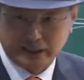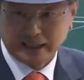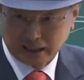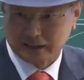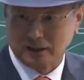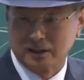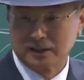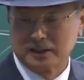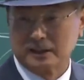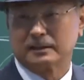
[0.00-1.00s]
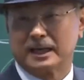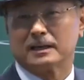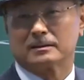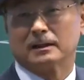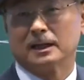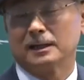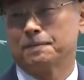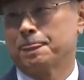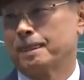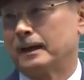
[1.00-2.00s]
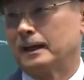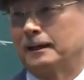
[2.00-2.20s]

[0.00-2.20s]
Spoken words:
and the filters will also be absolute